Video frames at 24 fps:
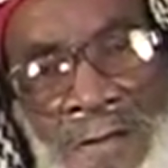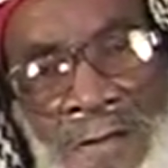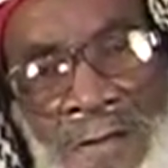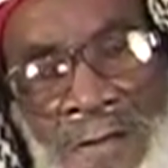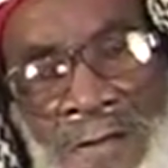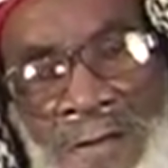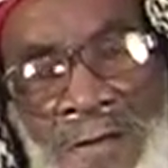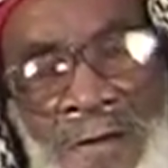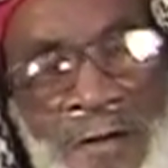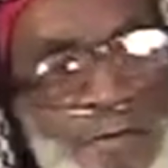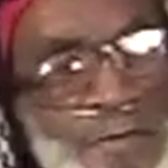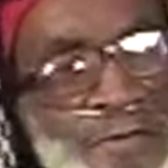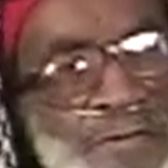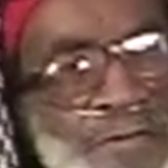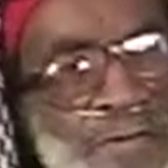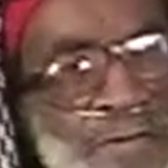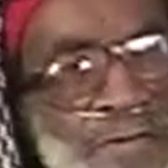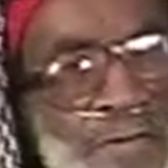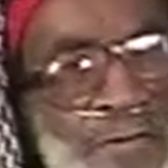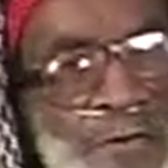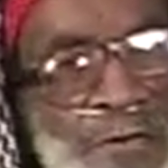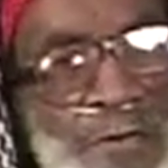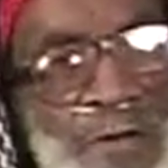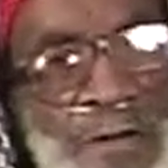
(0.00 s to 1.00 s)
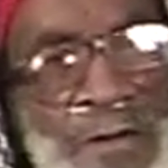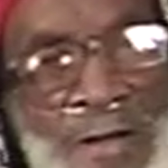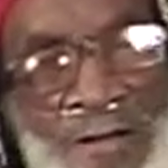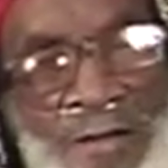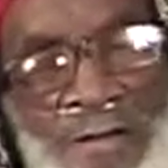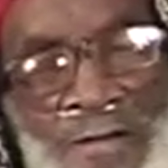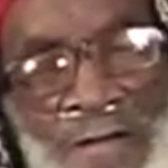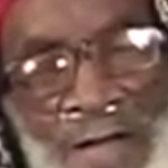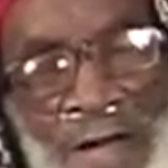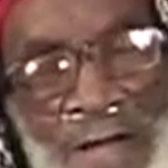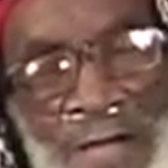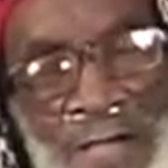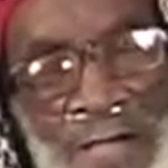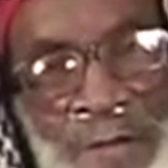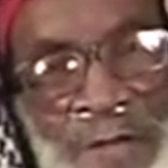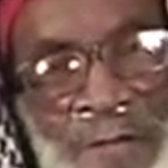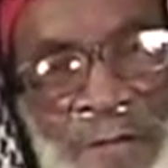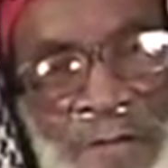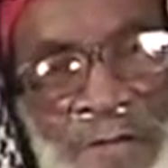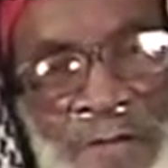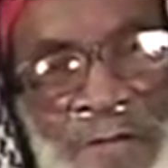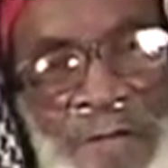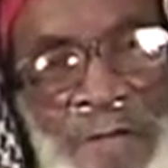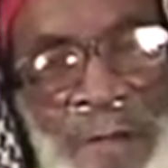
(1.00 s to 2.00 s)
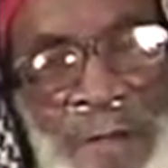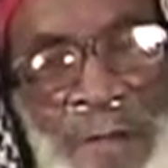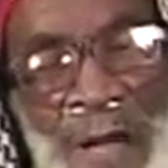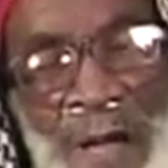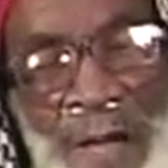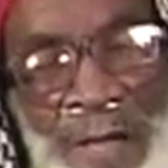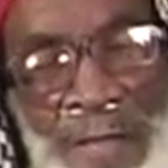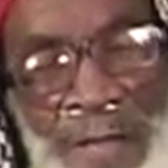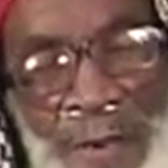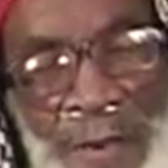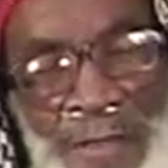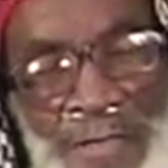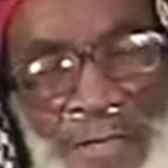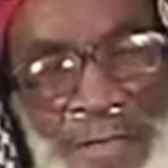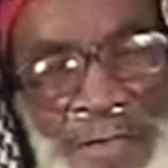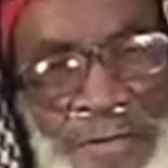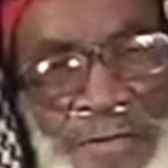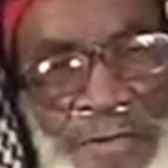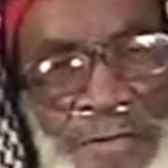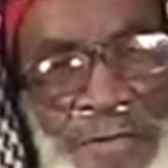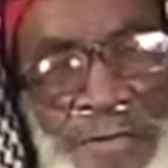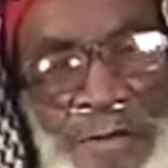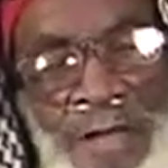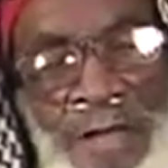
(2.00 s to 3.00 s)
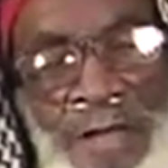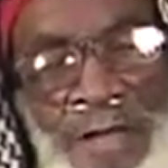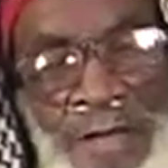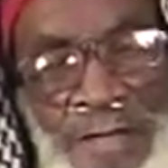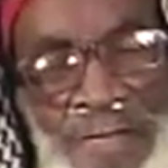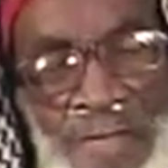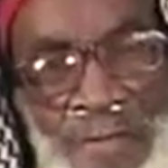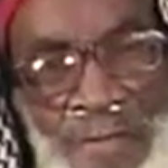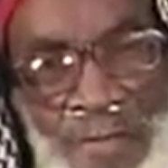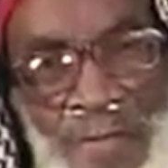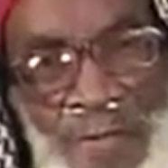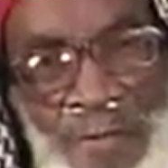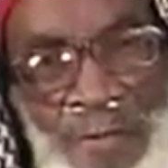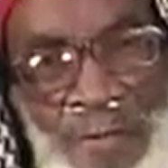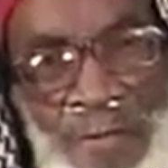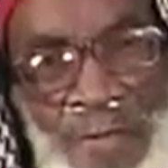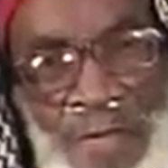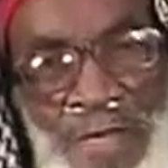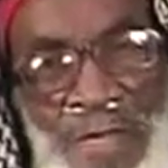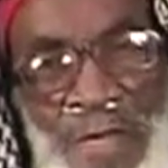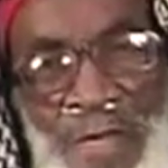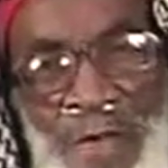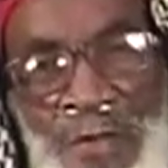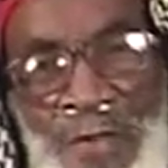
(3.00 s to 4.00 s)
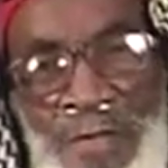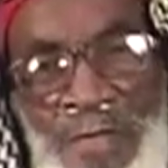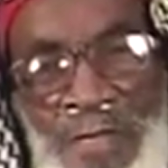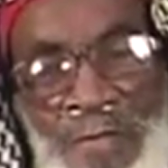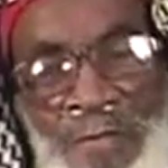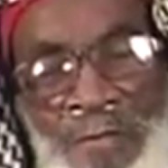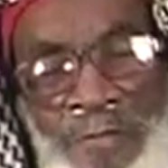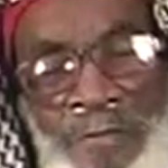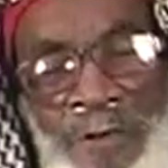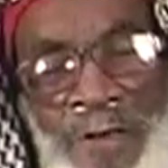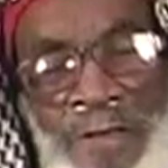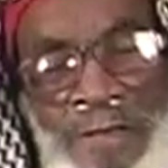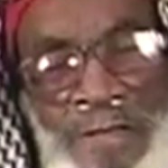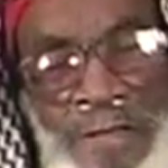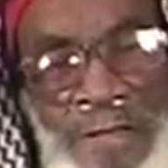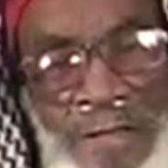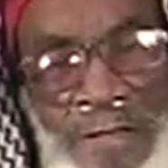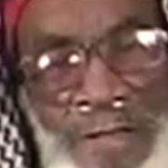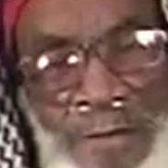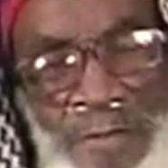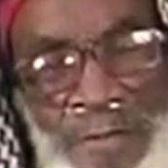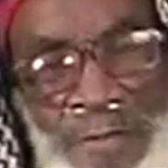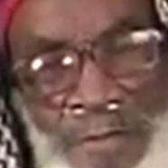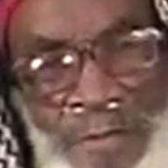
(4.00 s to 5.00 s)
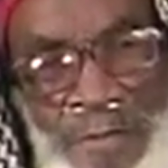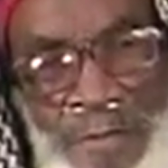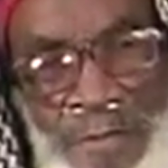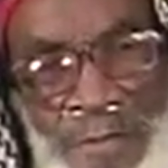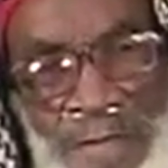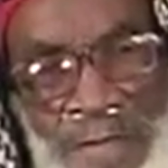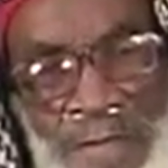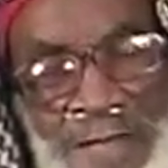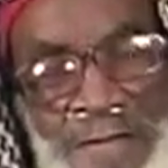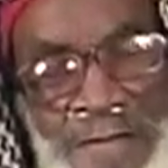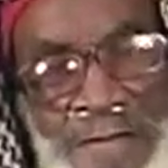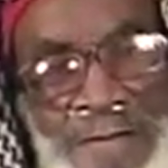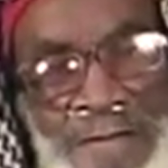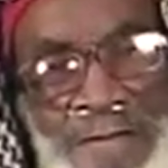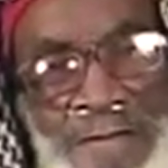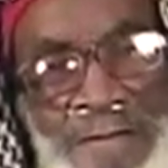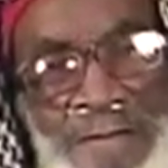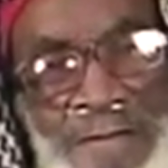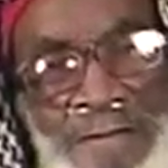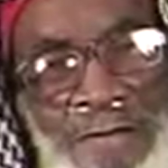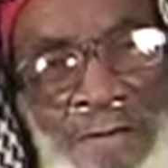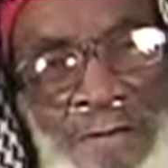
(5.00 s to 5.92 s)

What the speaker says: You don't see you stand up, somebody pointing at you when the president's giving a speech.